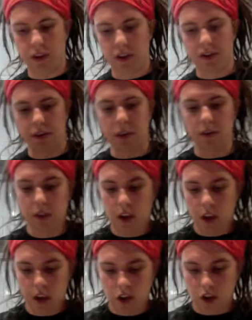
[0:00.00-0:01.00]
seconds left.
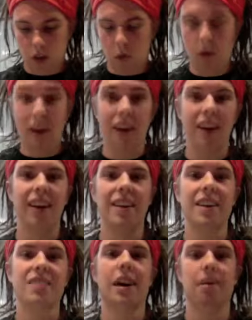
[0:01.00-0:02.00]
So,
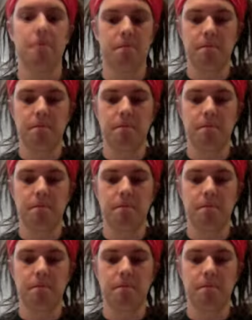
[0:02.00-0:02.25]
next game.